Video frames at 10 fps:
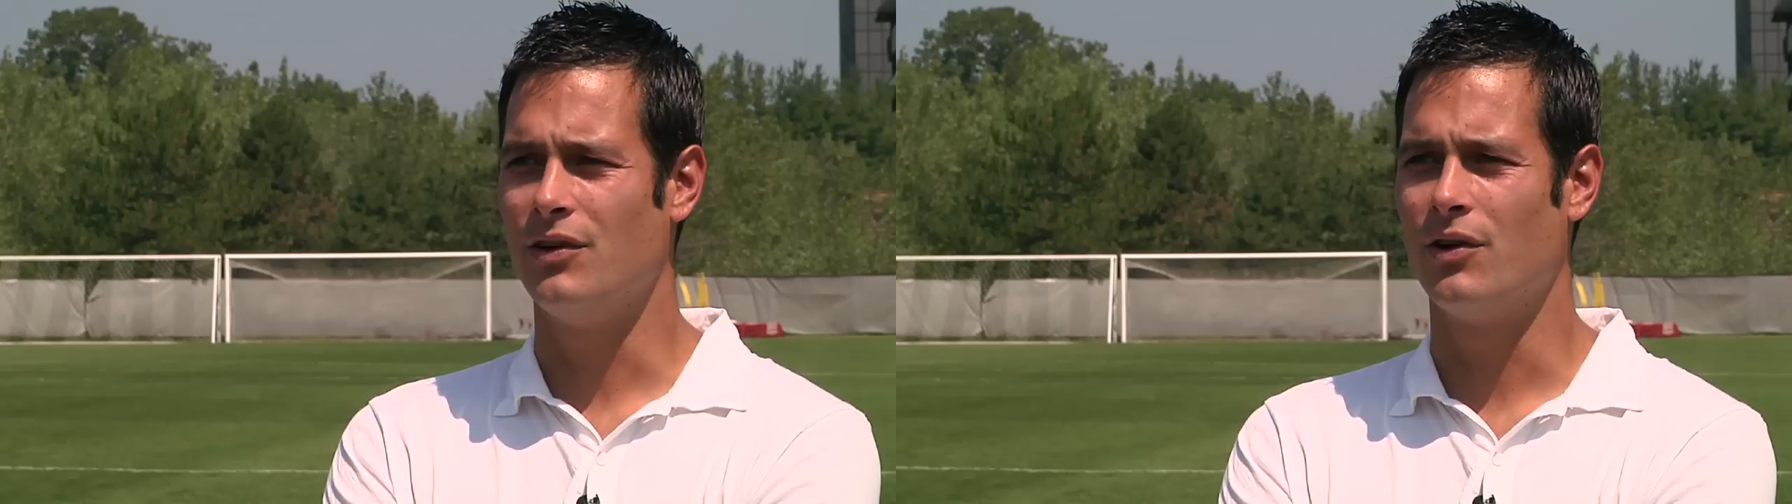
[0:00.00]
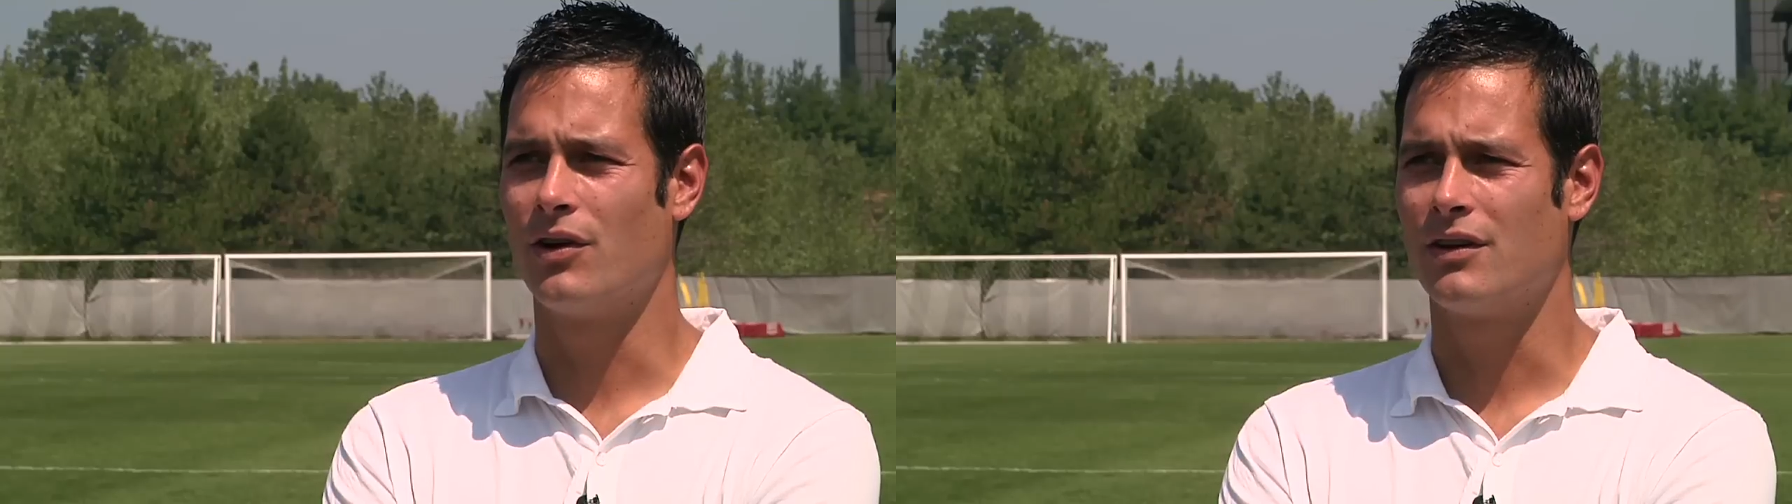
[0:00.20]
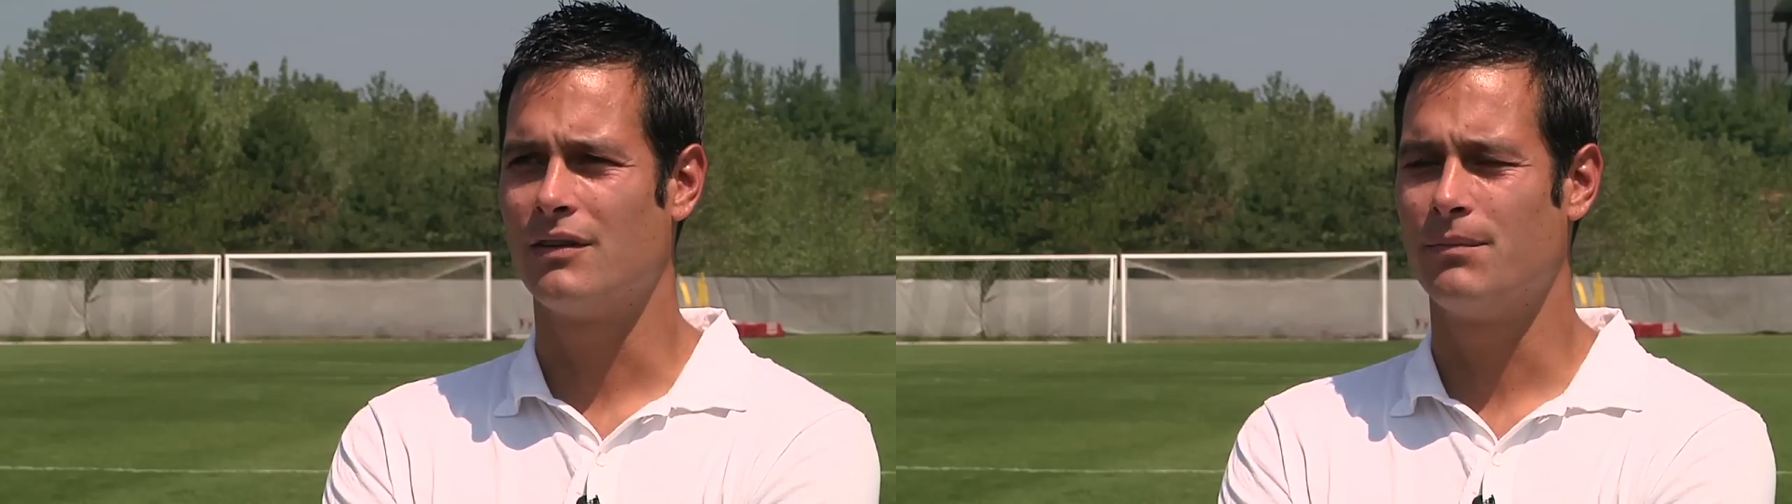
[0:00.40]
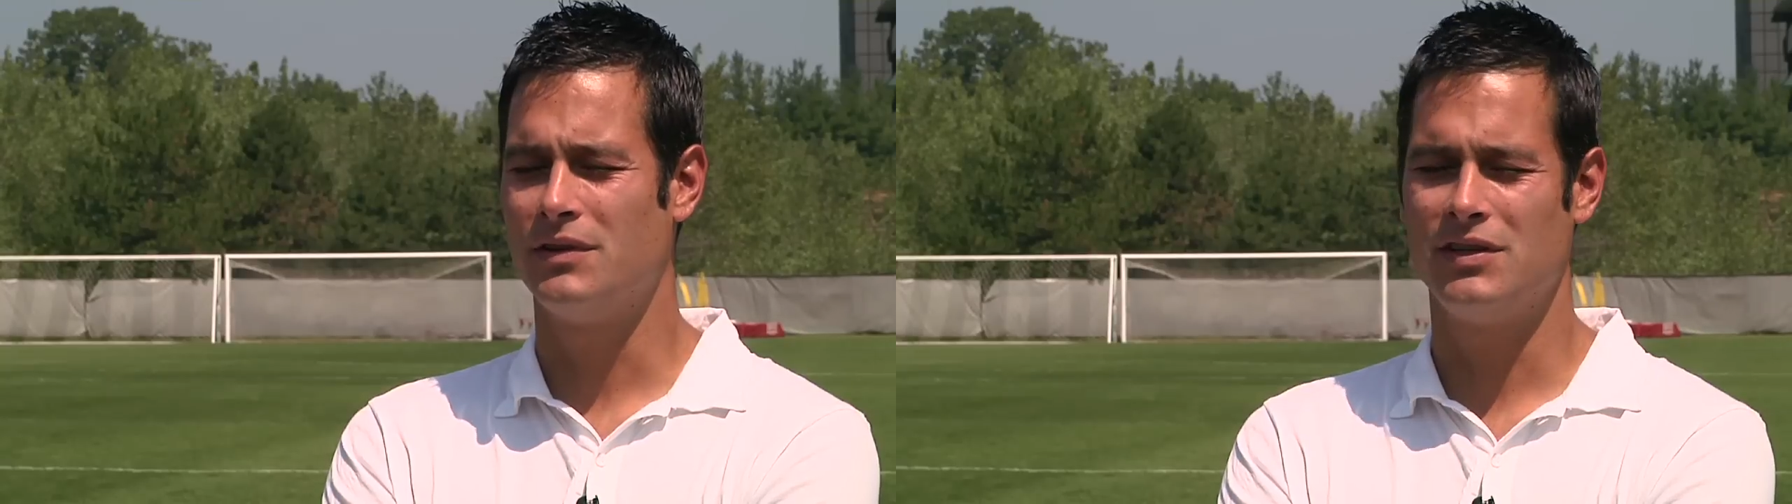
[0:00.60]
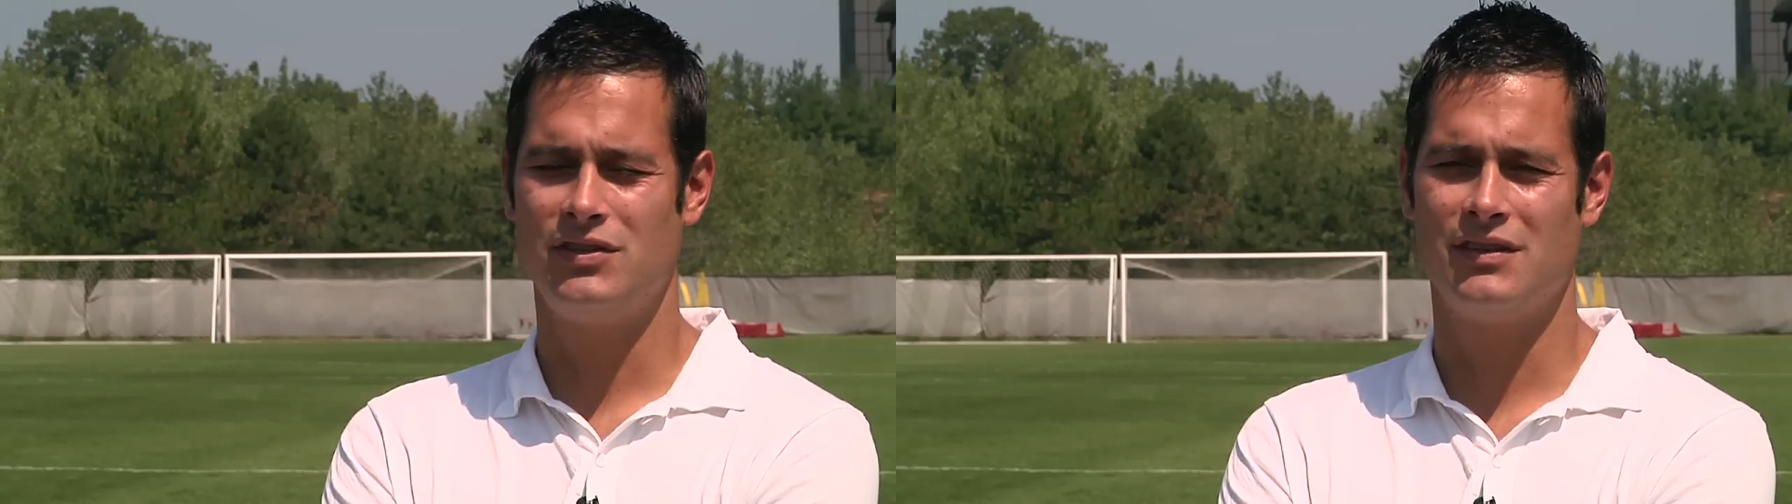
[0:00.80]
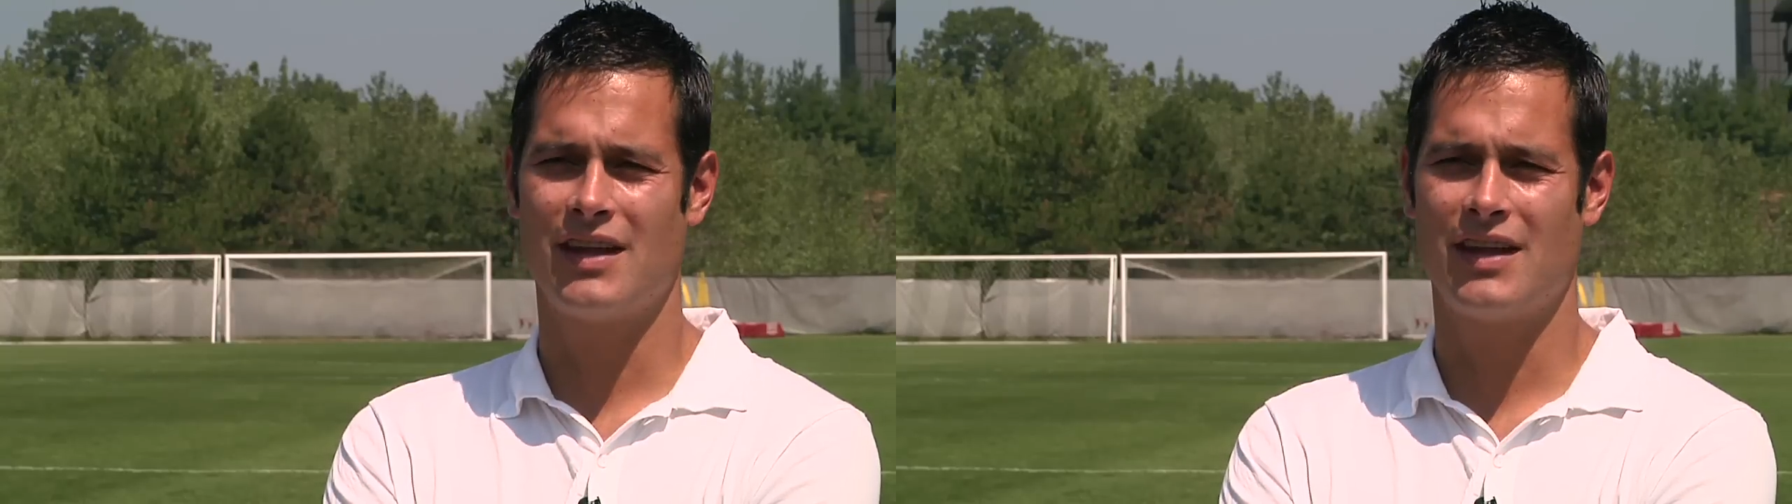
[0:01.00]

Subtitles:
your position is